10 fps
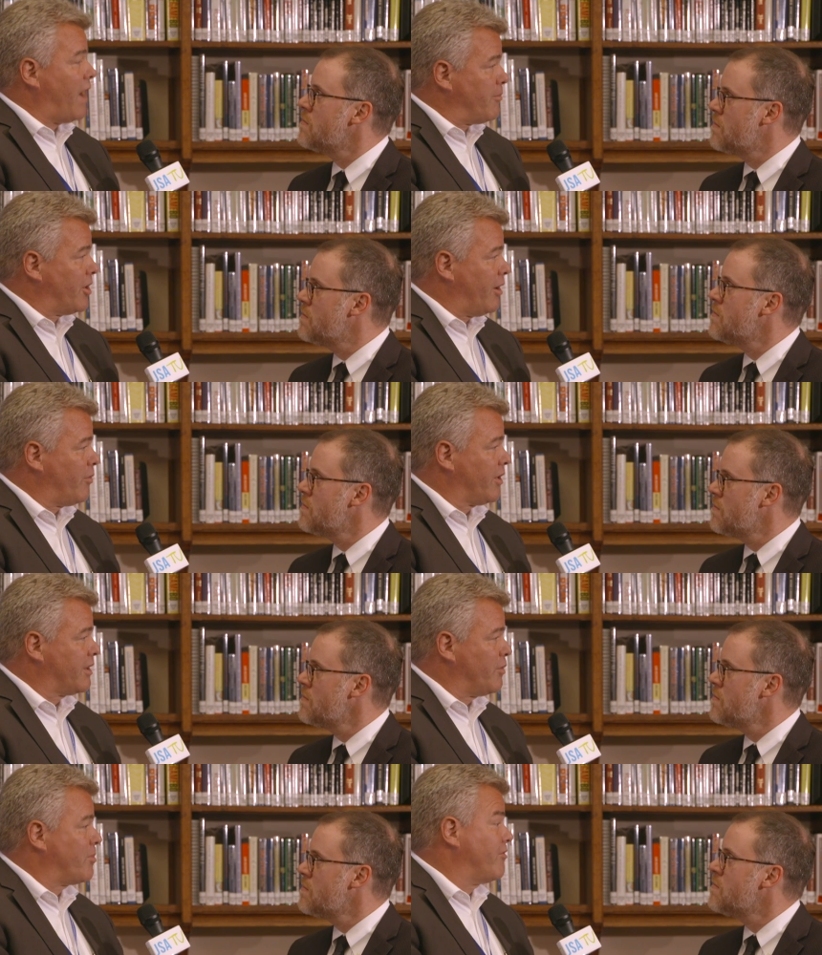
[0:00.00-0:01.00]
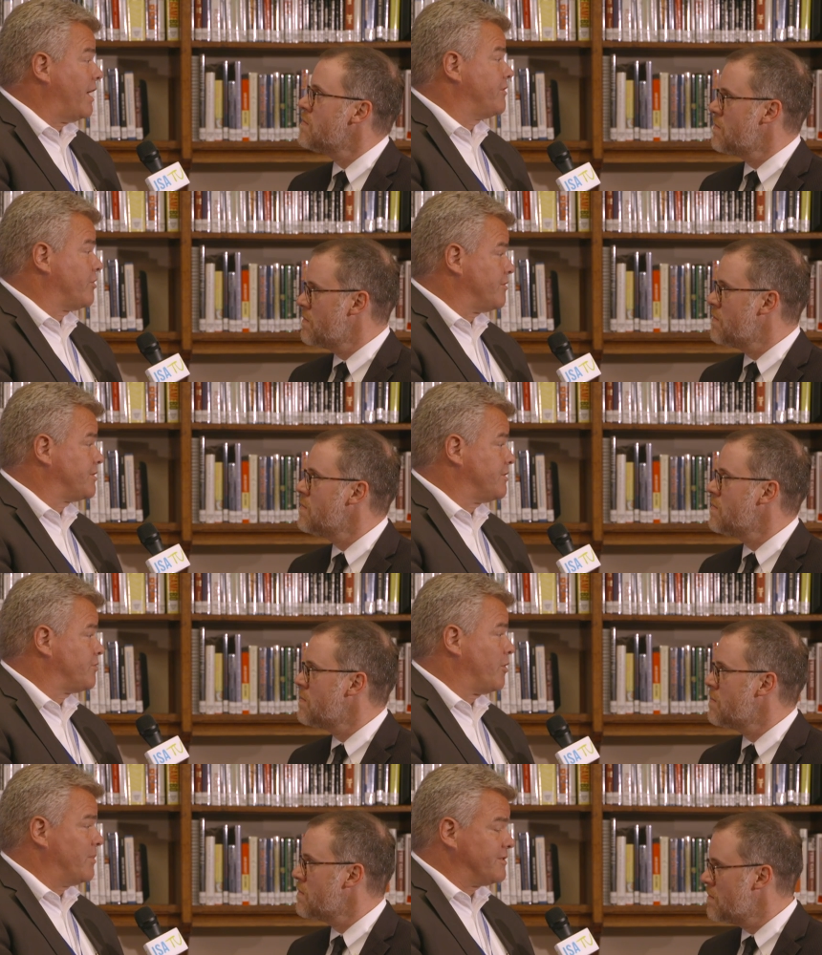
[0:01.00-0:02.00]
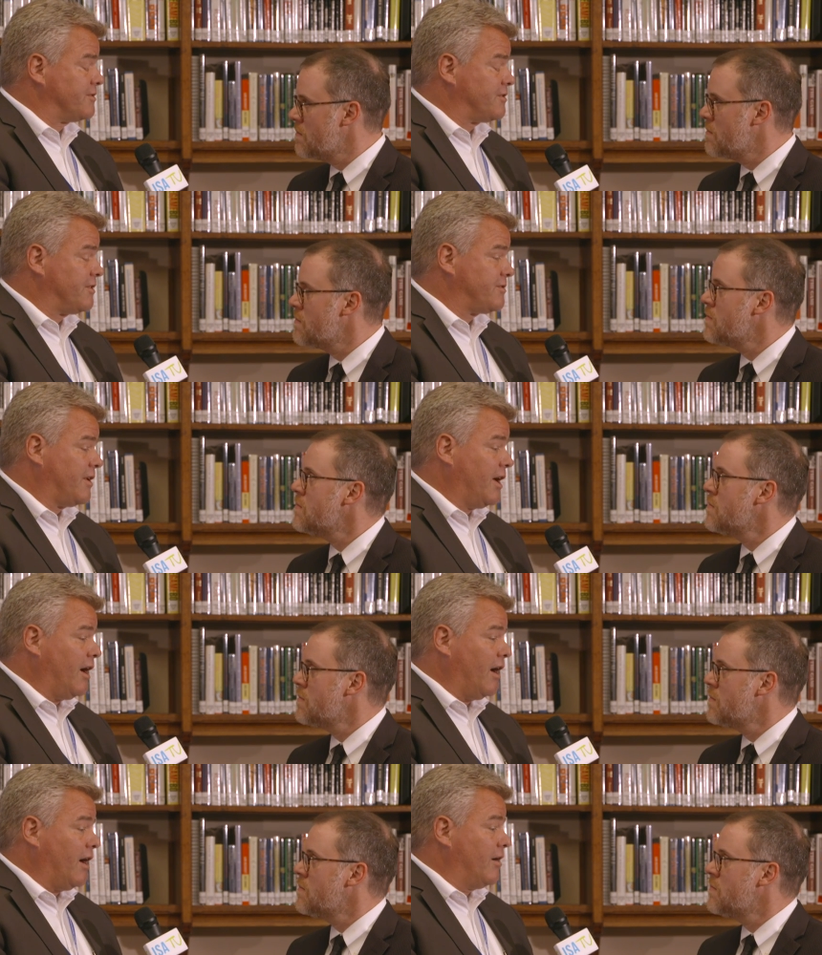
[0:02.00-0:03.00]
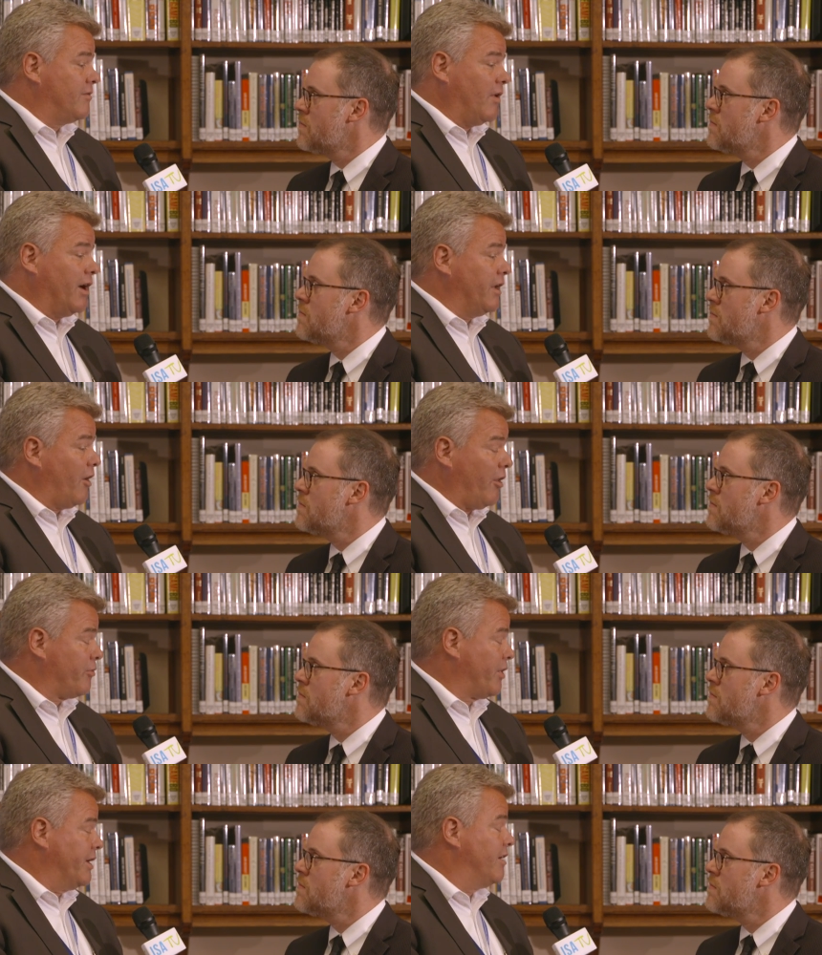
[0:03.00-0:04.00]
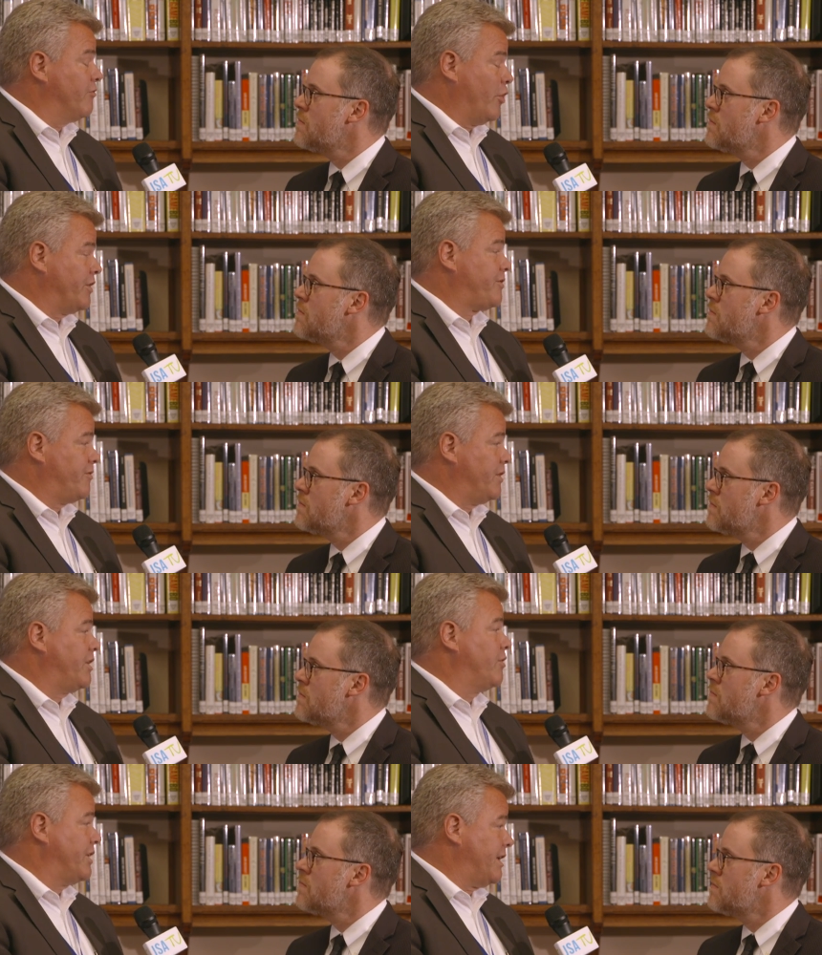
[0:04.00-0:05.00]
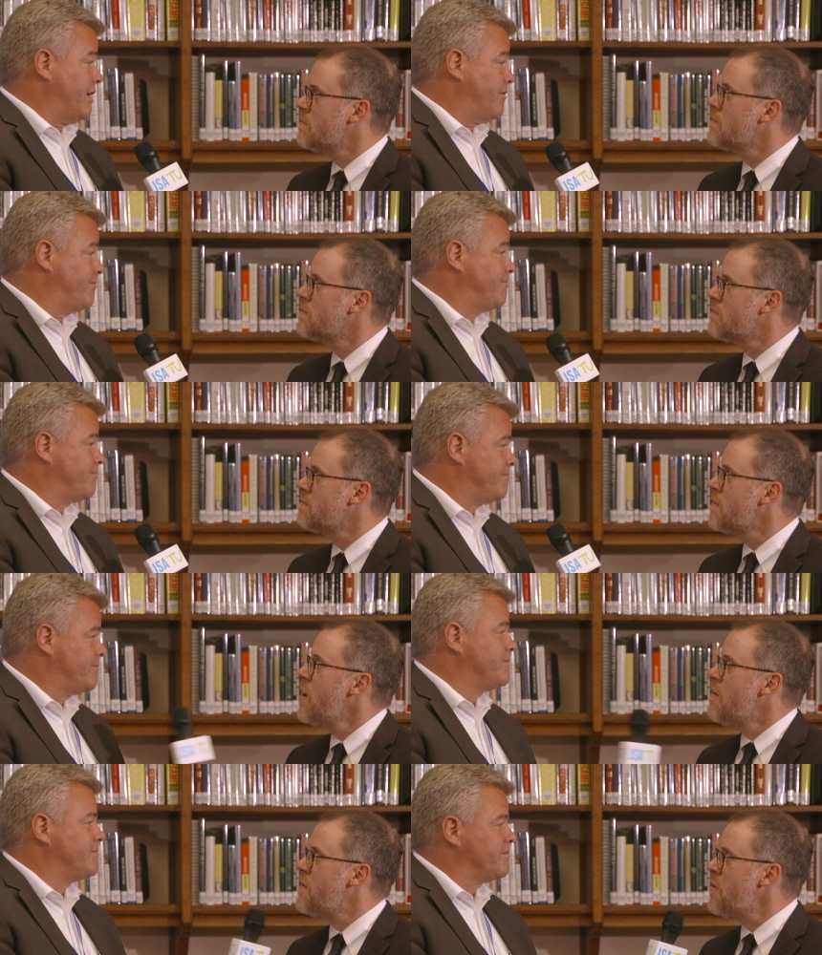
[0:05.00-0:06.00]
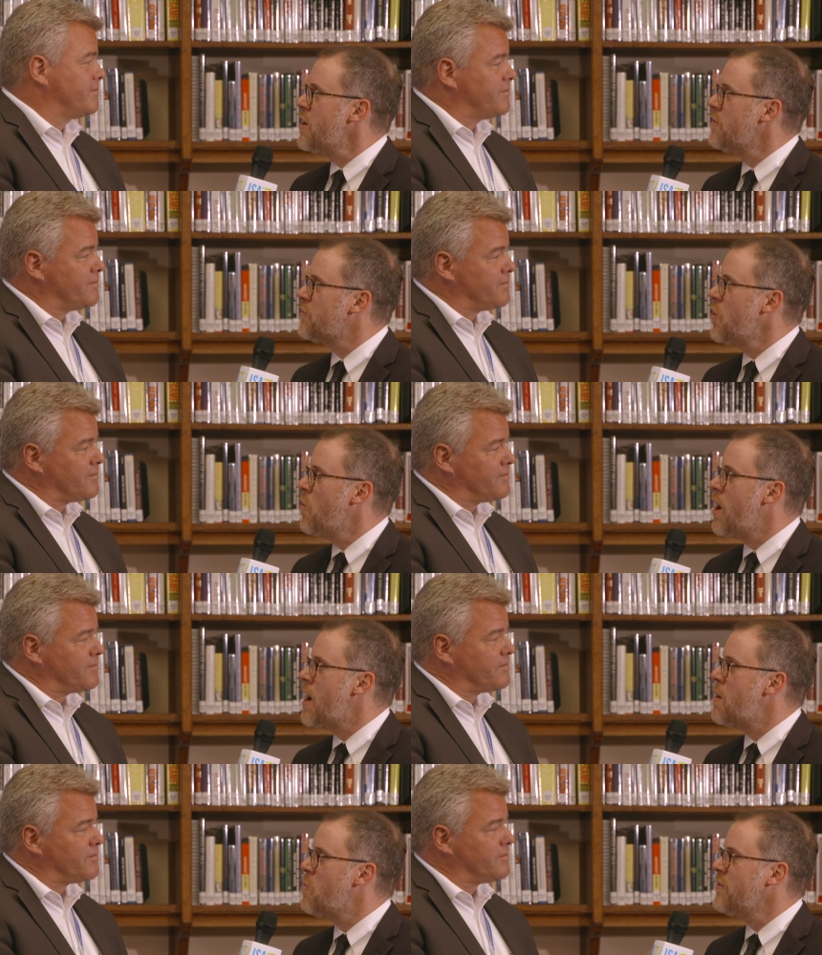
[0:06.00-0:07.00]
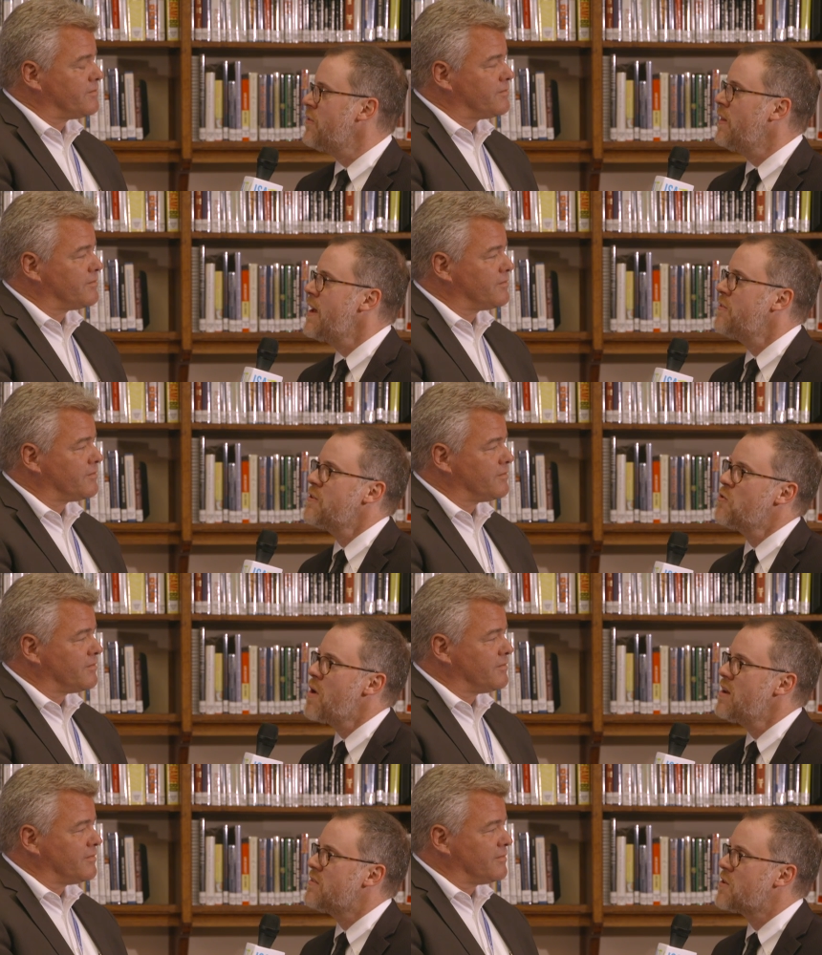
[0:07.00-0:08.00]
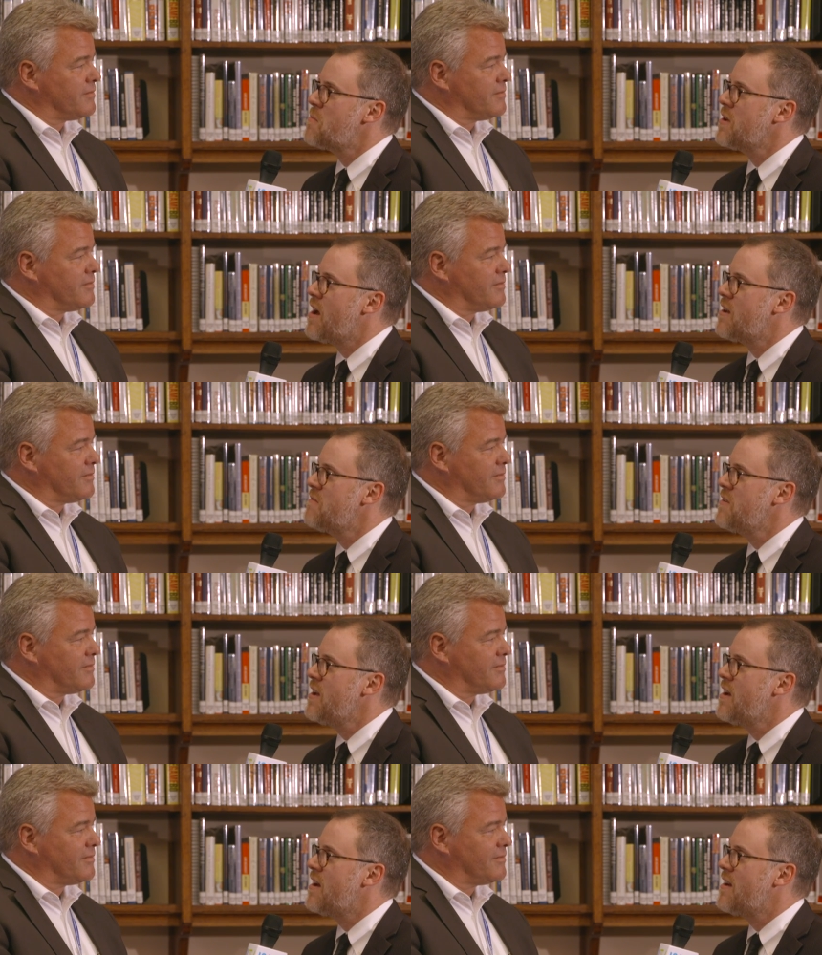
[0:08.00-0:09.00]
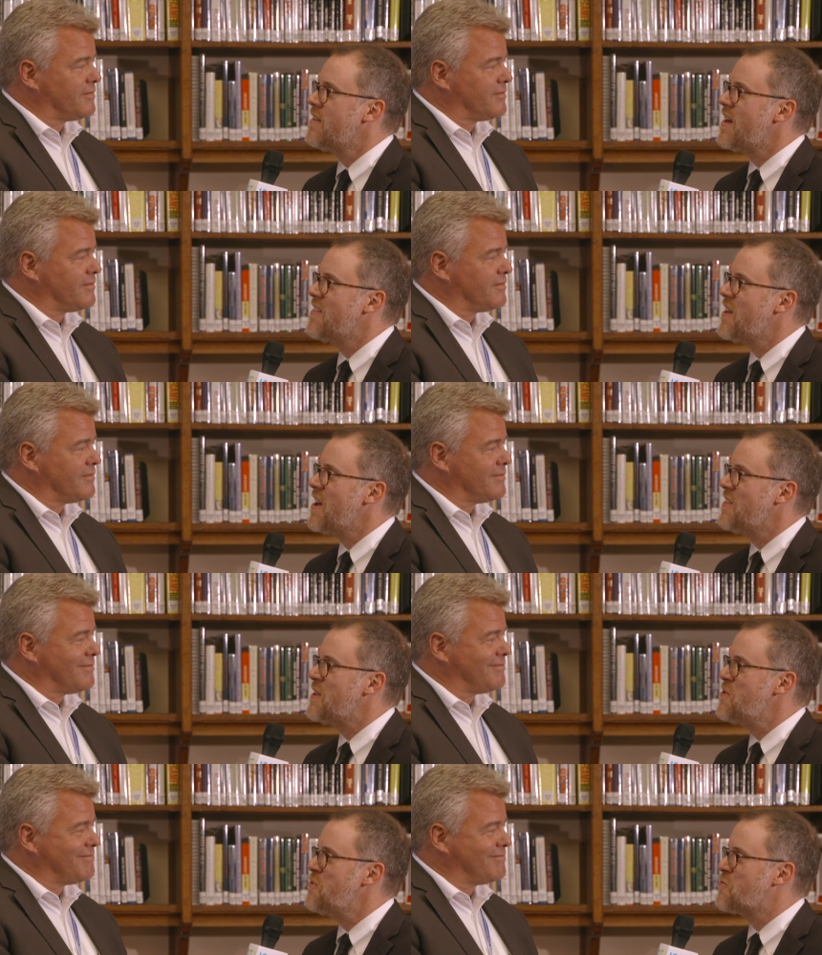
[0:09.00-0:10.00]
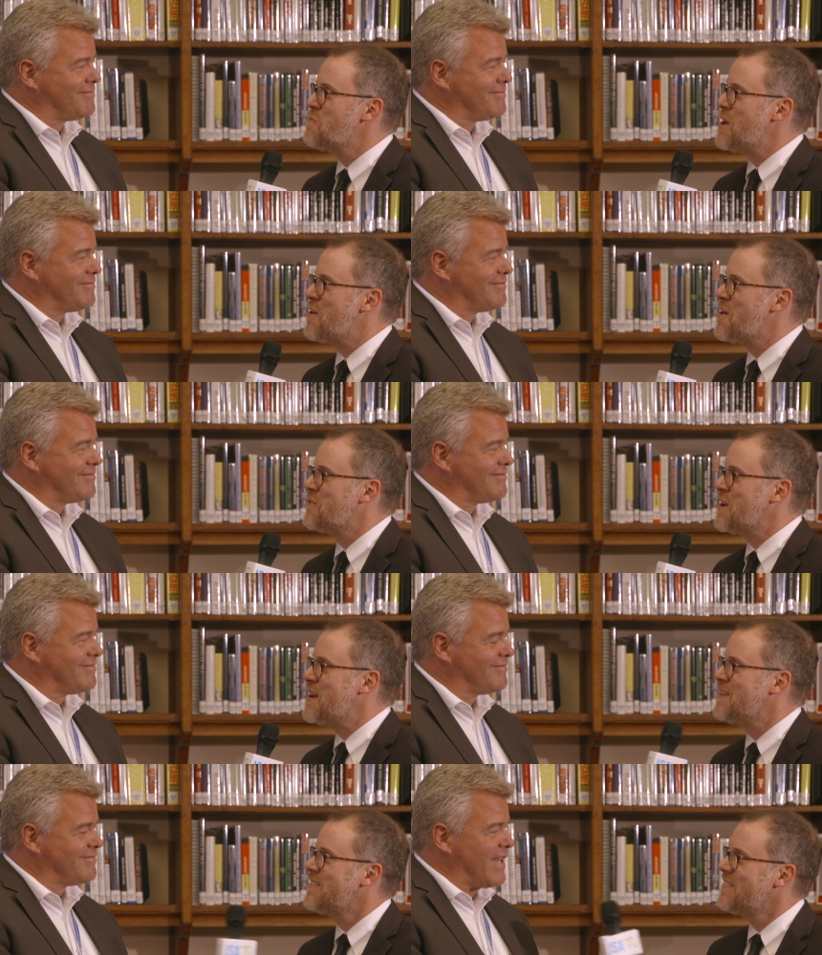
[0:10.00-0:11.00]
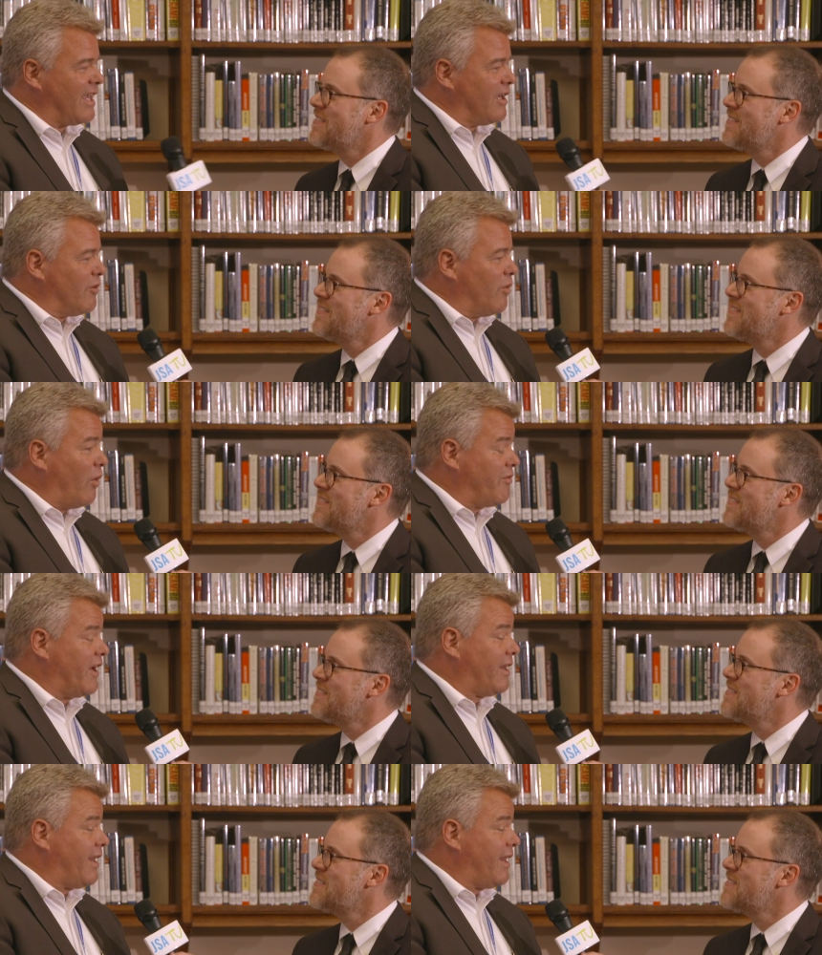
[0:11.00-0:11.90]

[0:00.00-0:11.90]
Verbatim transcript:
Speaker 1: fiber network that we provide services for businesses, and all three, voice, video, and data.
Speaker 2: Very good. So what's the latest and greatest coming out of the newsroom there at RCN?
Speaker 1: Well, we've had a